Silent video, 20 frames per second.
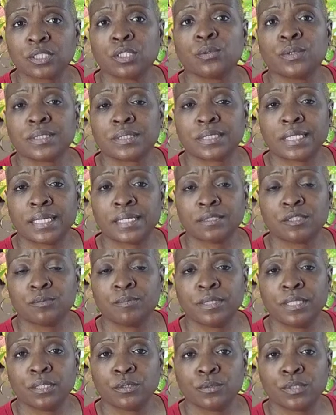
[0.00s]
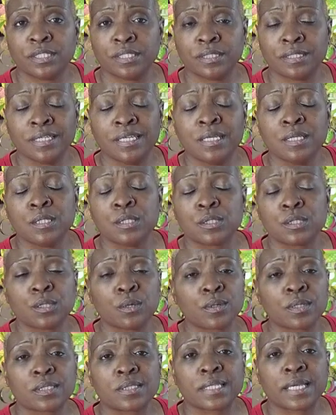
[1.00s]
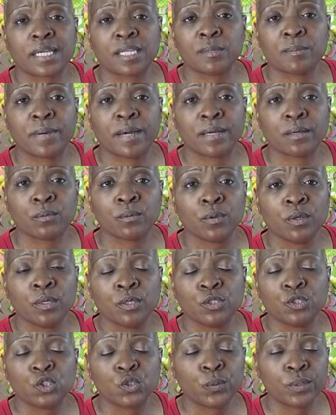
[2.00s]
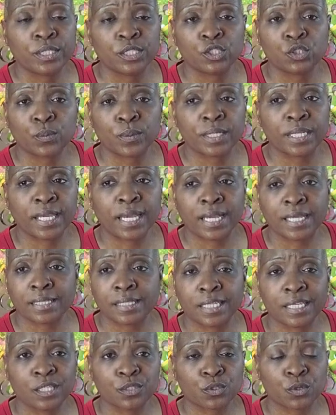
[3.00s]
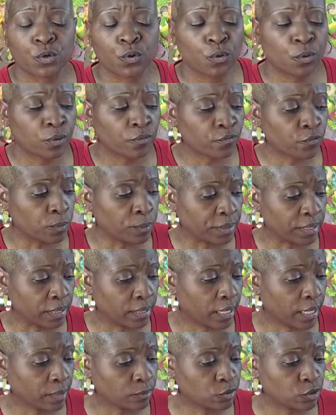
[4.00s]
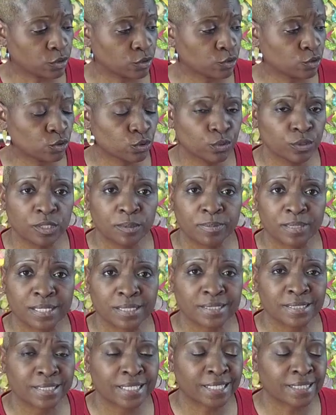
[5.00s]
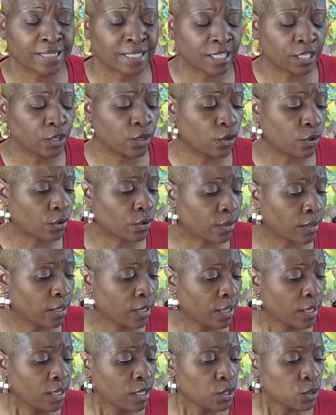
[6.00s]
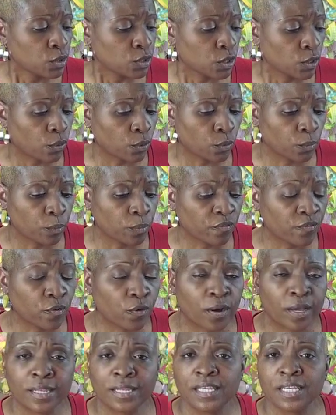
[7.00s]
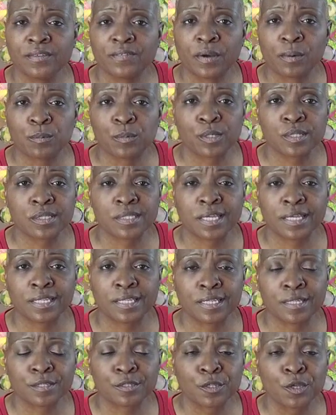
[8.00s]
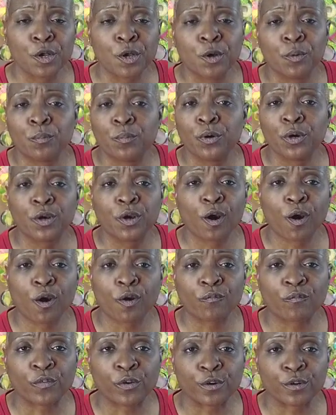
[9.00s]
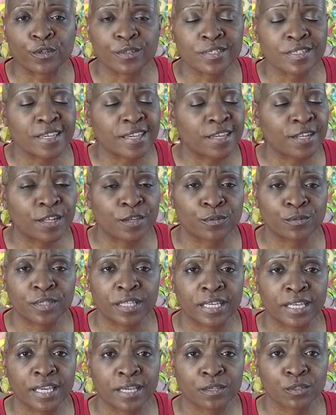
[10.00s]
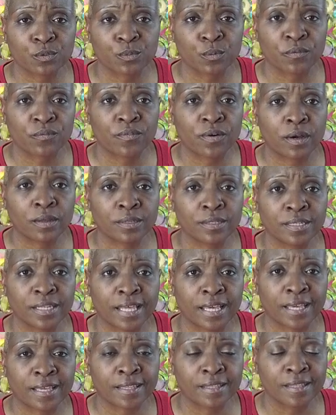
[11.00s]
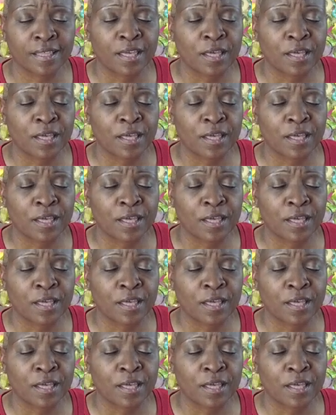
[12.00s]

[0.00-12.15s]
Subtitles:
so excited to be on here. So excited about 2020, how things are going for me. I'm just truly blessed and I thank God. So before I leave, I must say this. Put God first and everything else will fall in line.